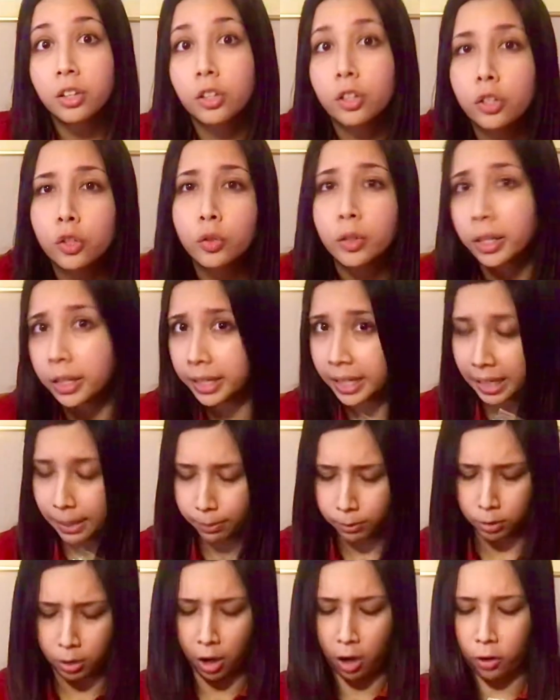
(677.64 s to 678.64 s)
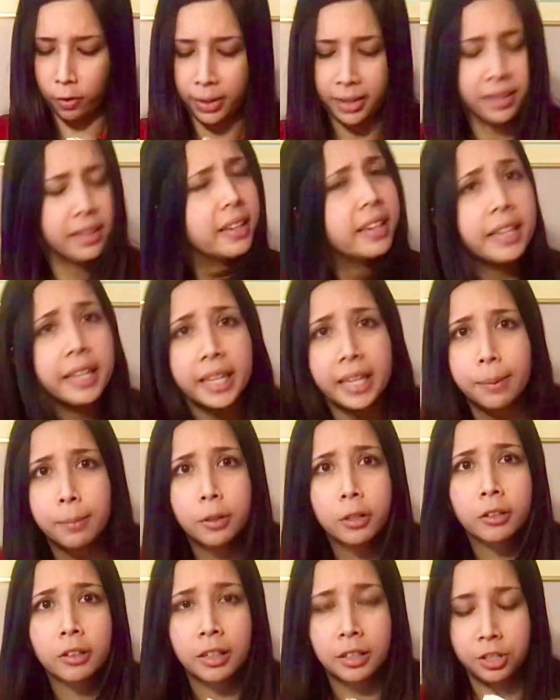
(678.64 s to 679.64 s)
you can keep going, keep
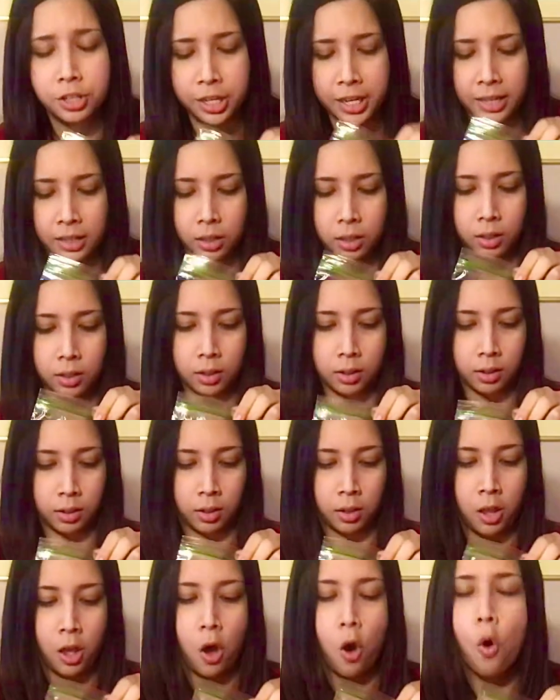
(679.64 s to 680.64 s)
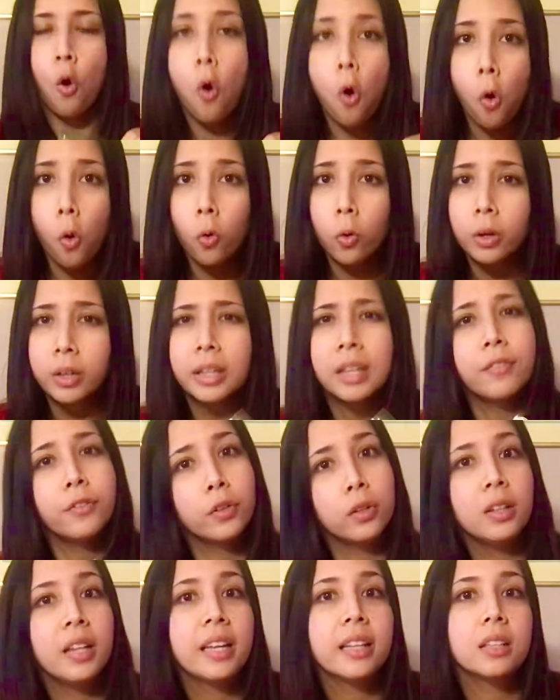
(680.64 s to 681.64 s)
crunching, or if you
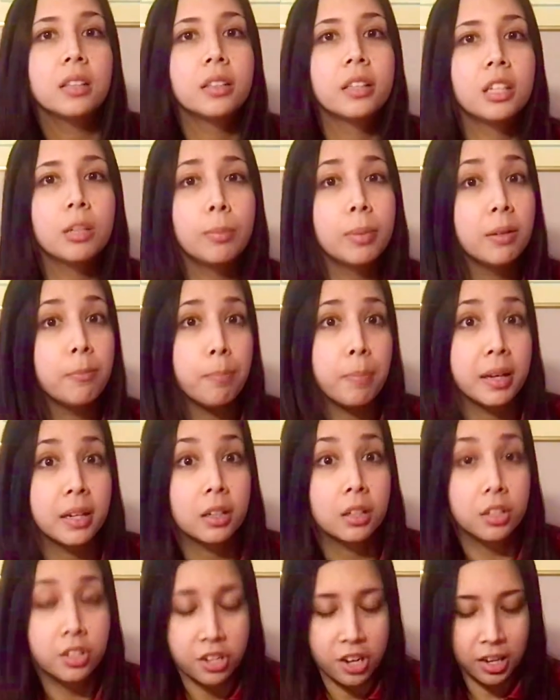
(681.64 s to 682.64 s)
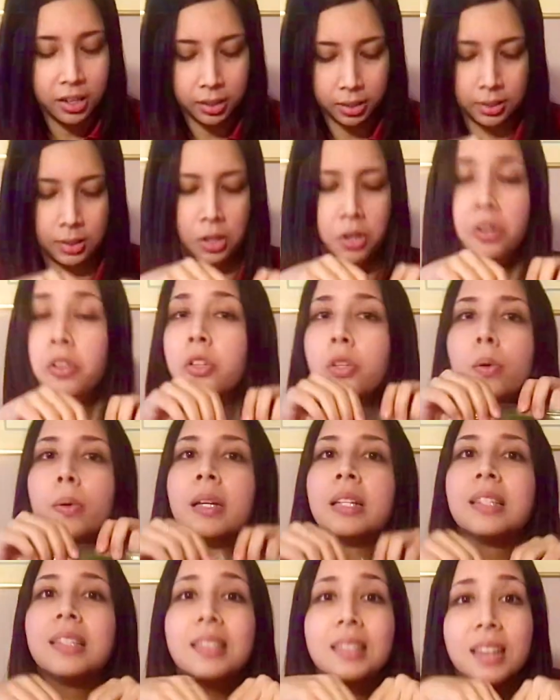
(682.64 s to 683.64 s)
like a little bit bigger chunks, you
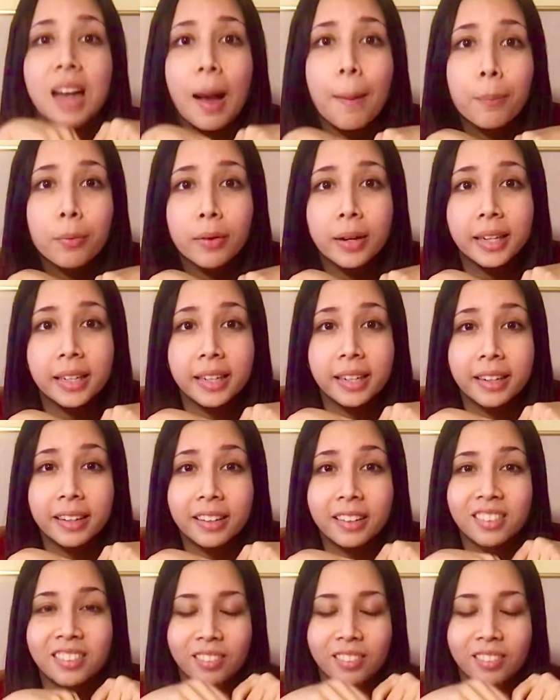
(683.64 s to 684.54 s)
can stop right here.